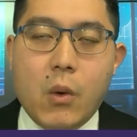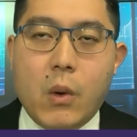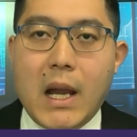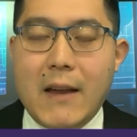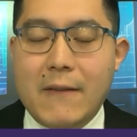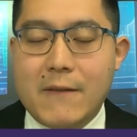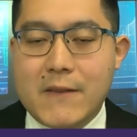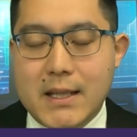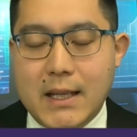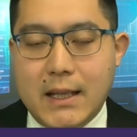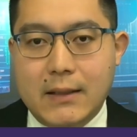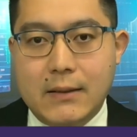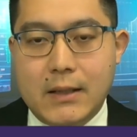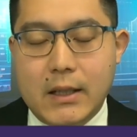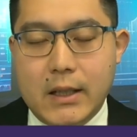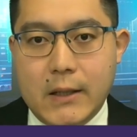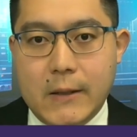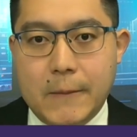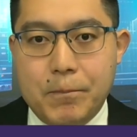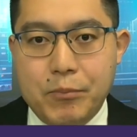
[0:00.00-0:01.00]
We have
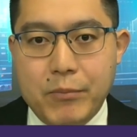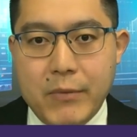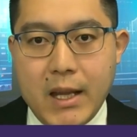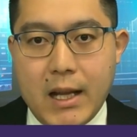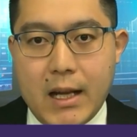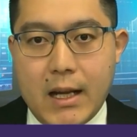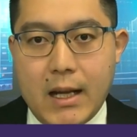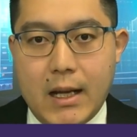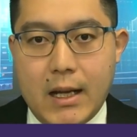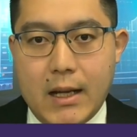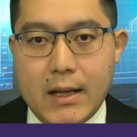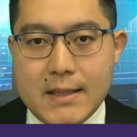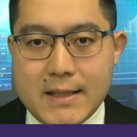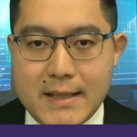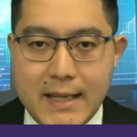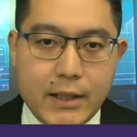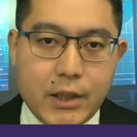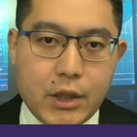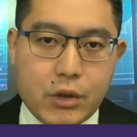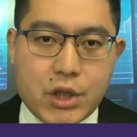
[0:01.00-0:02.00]
seen the uh,
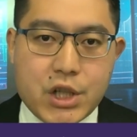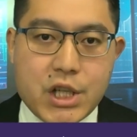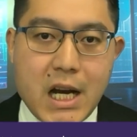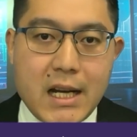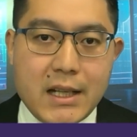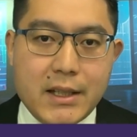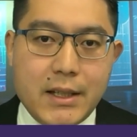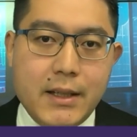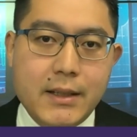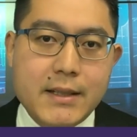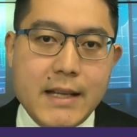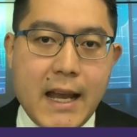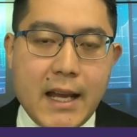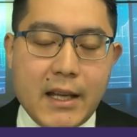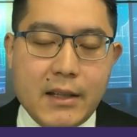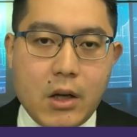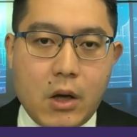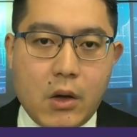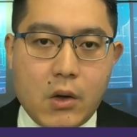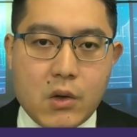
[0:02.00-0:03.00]
Standard Chartered
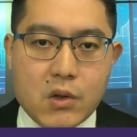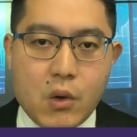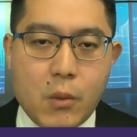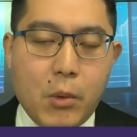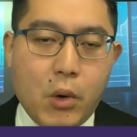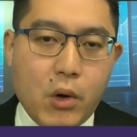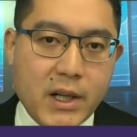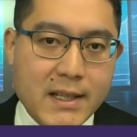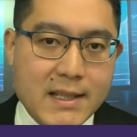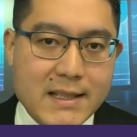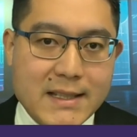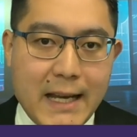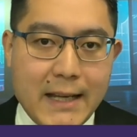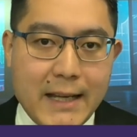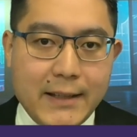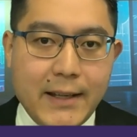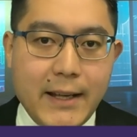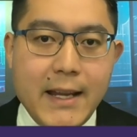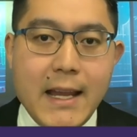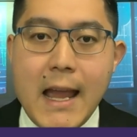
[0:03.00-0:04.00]
and also Morgan
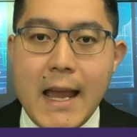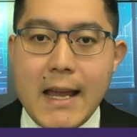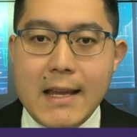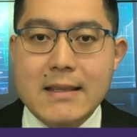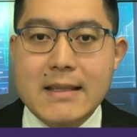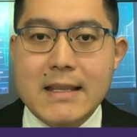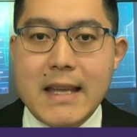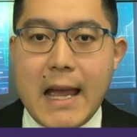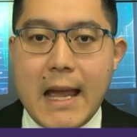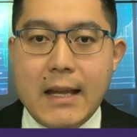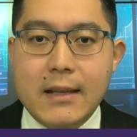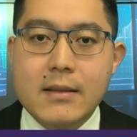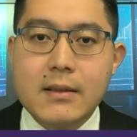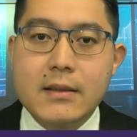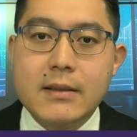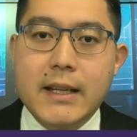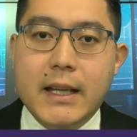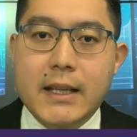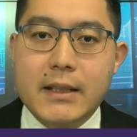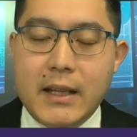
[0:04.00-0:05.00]
Stanley has
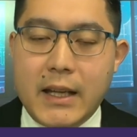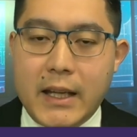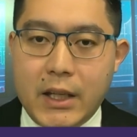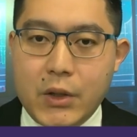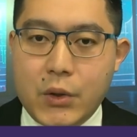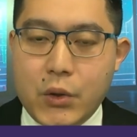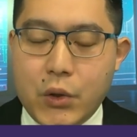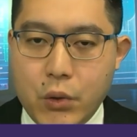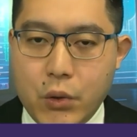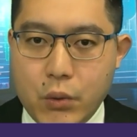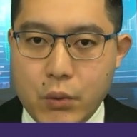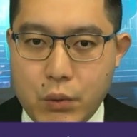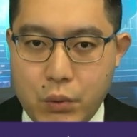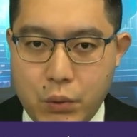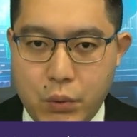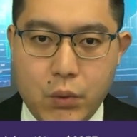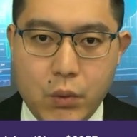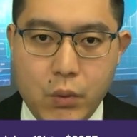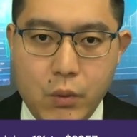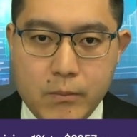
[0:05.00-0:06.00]
said that in
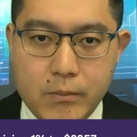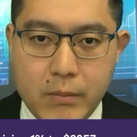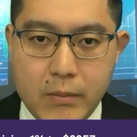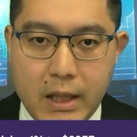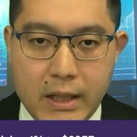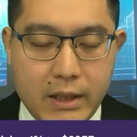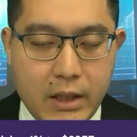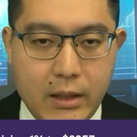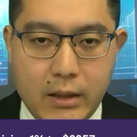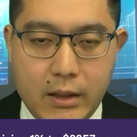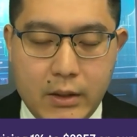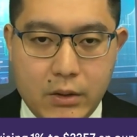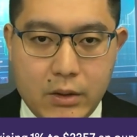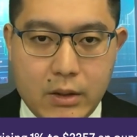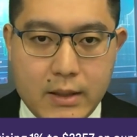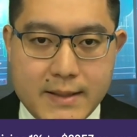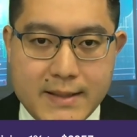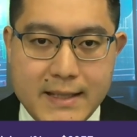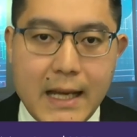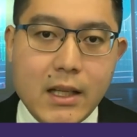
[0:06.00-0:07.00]
Q2, uh, in,
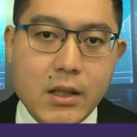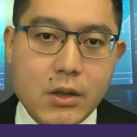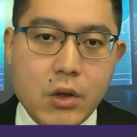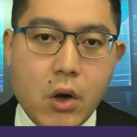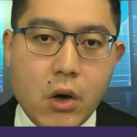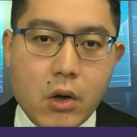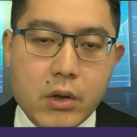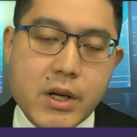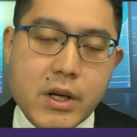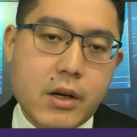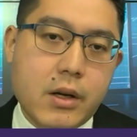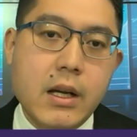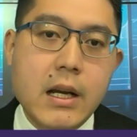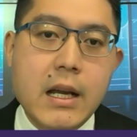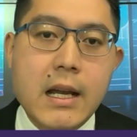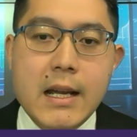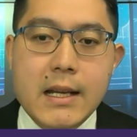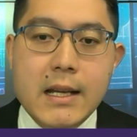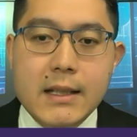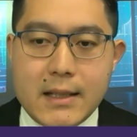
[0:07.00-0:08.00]
in the second
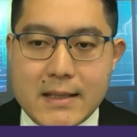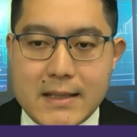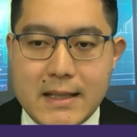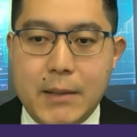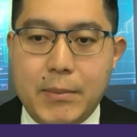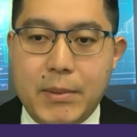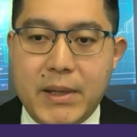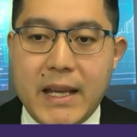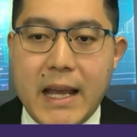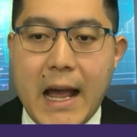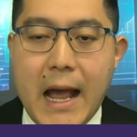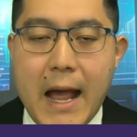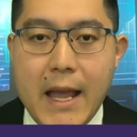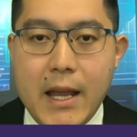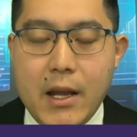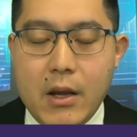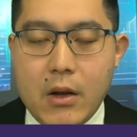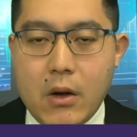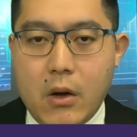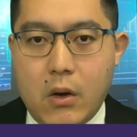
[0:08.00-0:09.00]
quarter, the
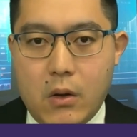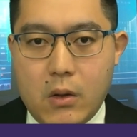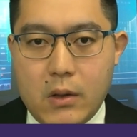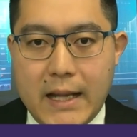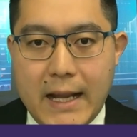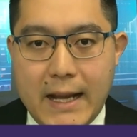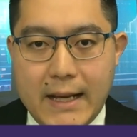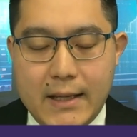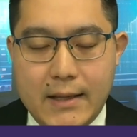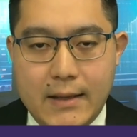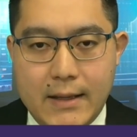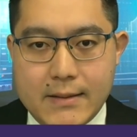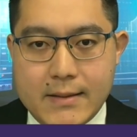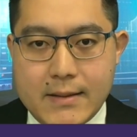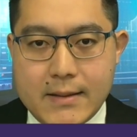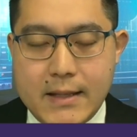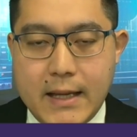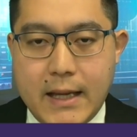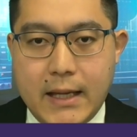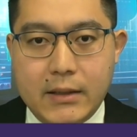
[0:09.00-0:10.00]
CPI or like
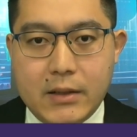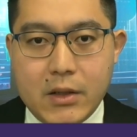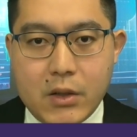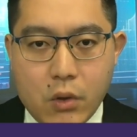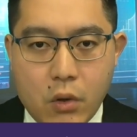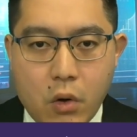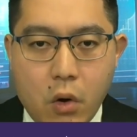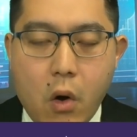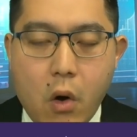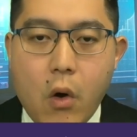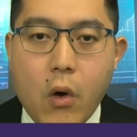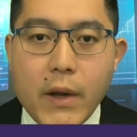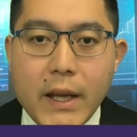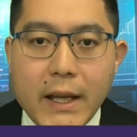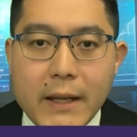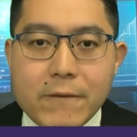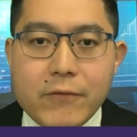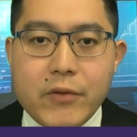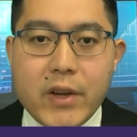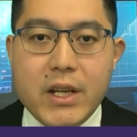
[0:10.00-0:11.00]
let's say the
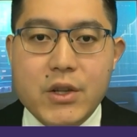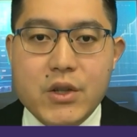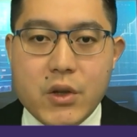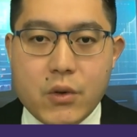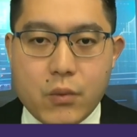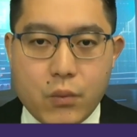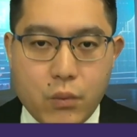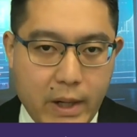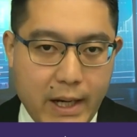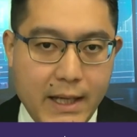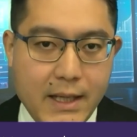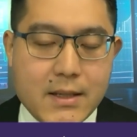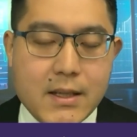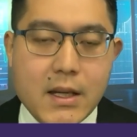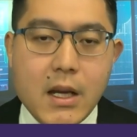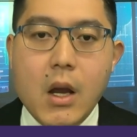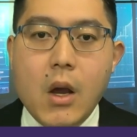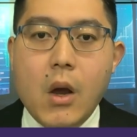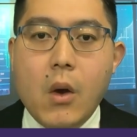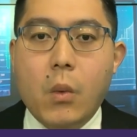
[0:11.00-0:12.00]
core inflation
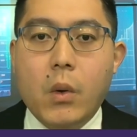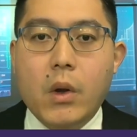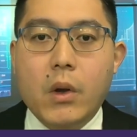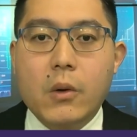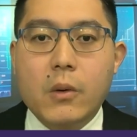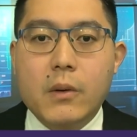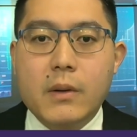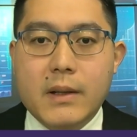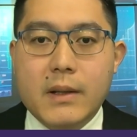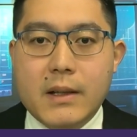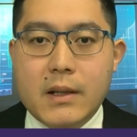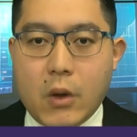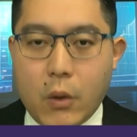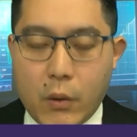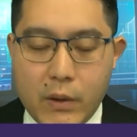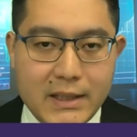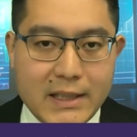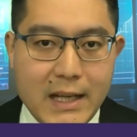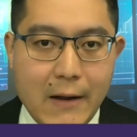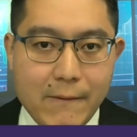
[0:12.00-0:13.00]
rate will
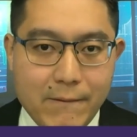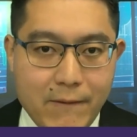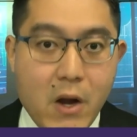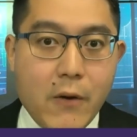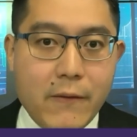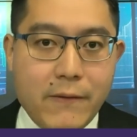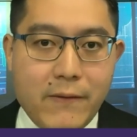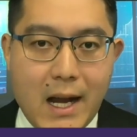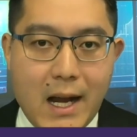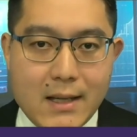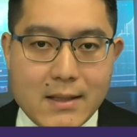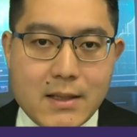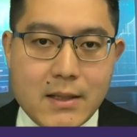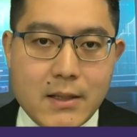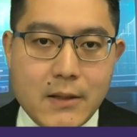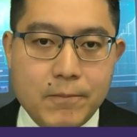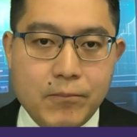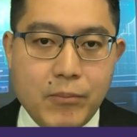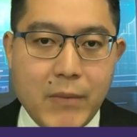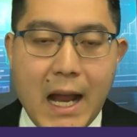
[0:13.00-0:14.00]
going down very
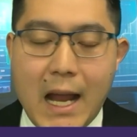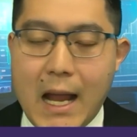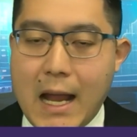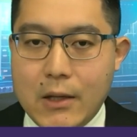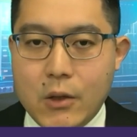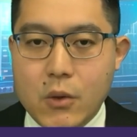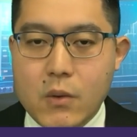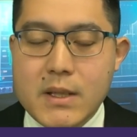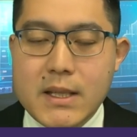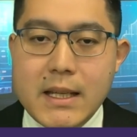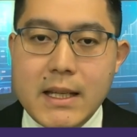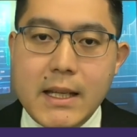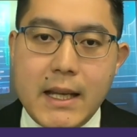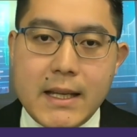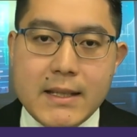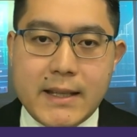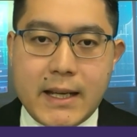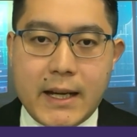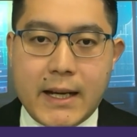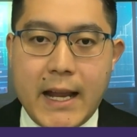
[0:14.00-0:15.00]
fast. I, I don't
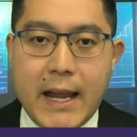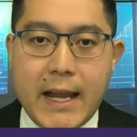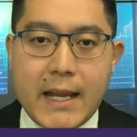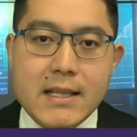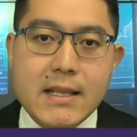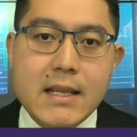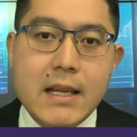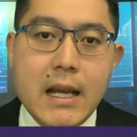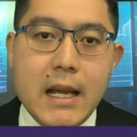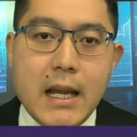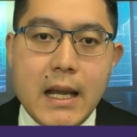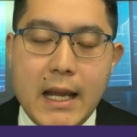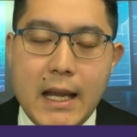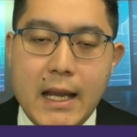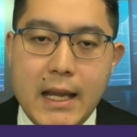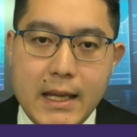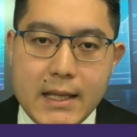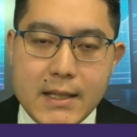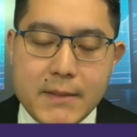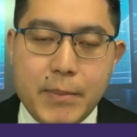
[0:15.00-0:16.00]
think it's the case.
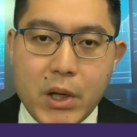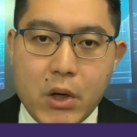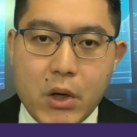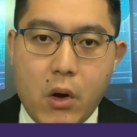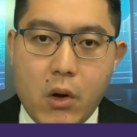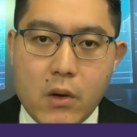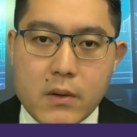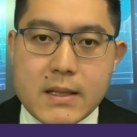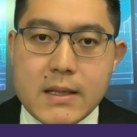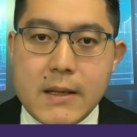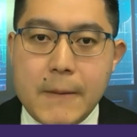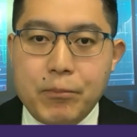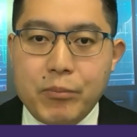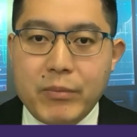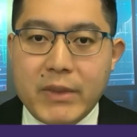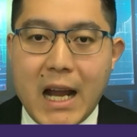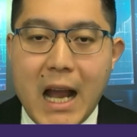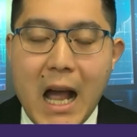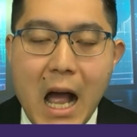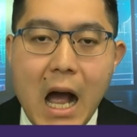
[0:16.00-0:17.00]
It's because
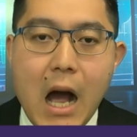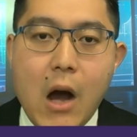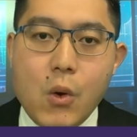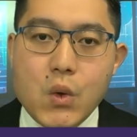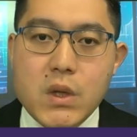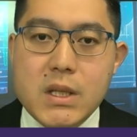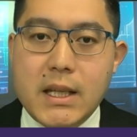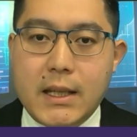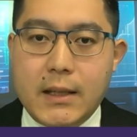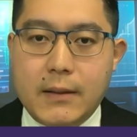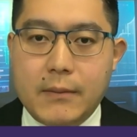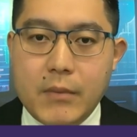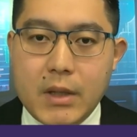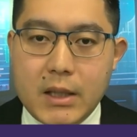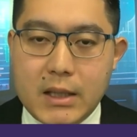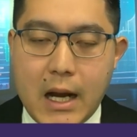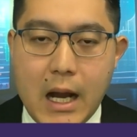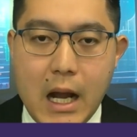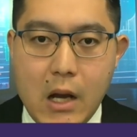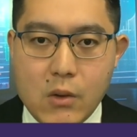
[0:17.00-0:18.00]
the housing
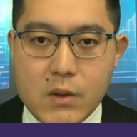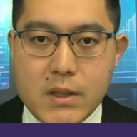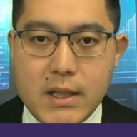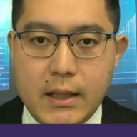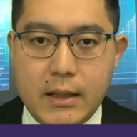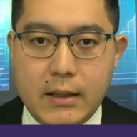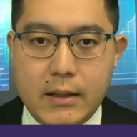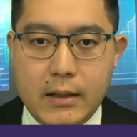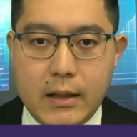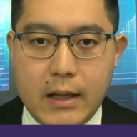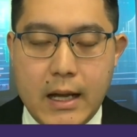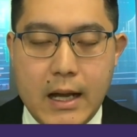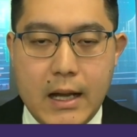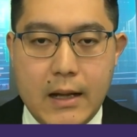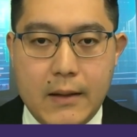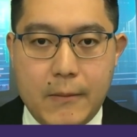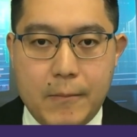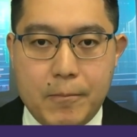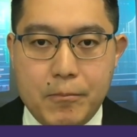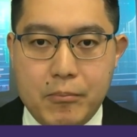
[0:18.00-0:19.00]
the housing
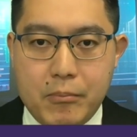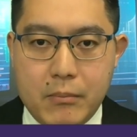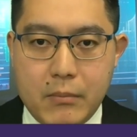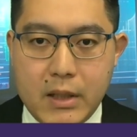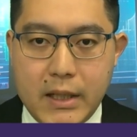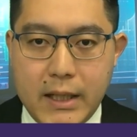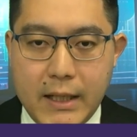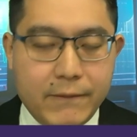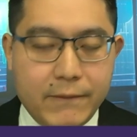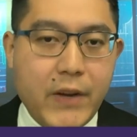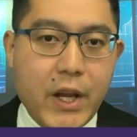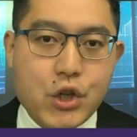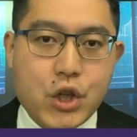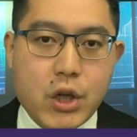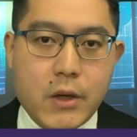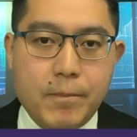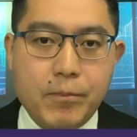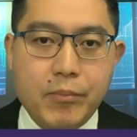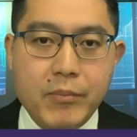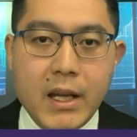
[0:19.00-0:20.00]
um,
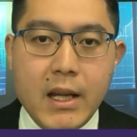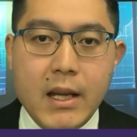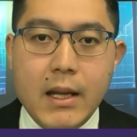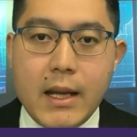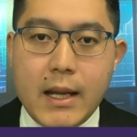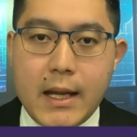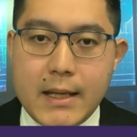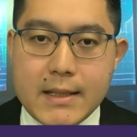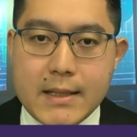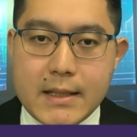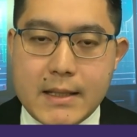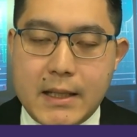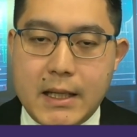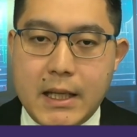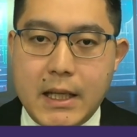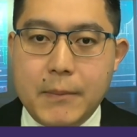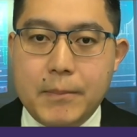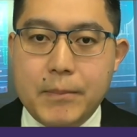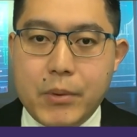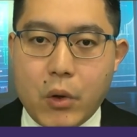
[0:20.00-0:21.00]
inflation is
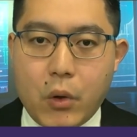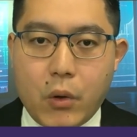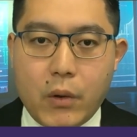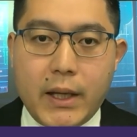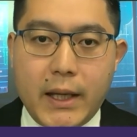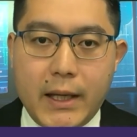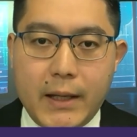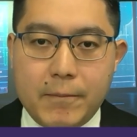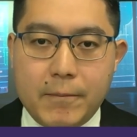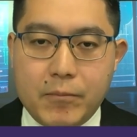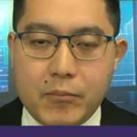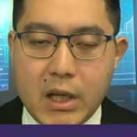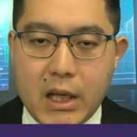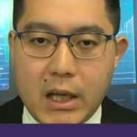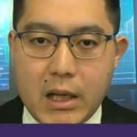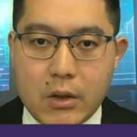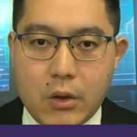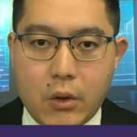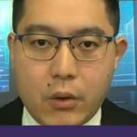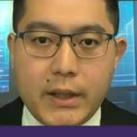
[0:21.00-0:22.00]
keep going
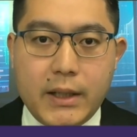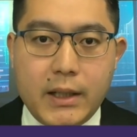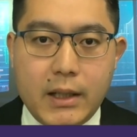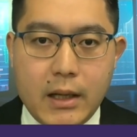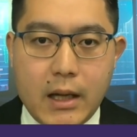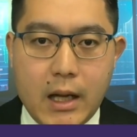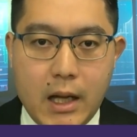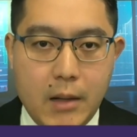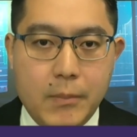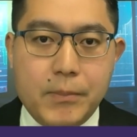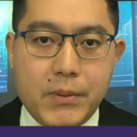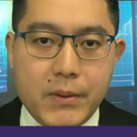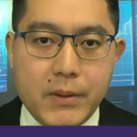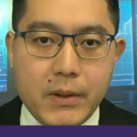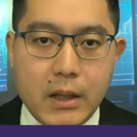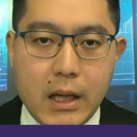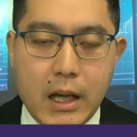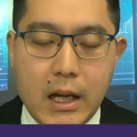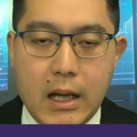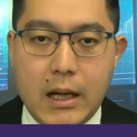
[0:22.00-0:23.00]
going up
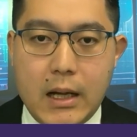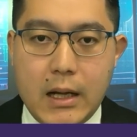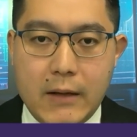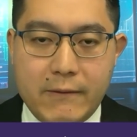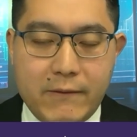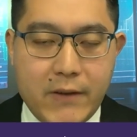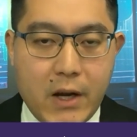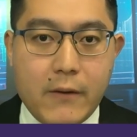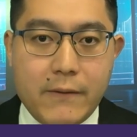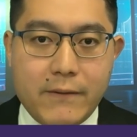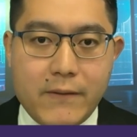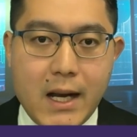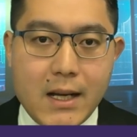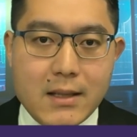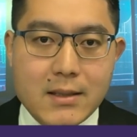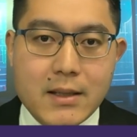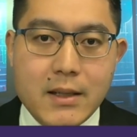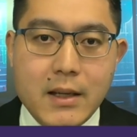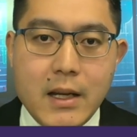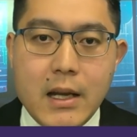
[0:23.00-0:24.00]
uh, very
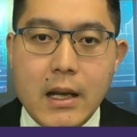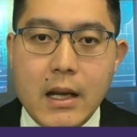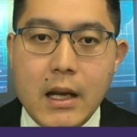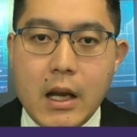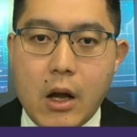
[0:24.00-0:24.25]
fast.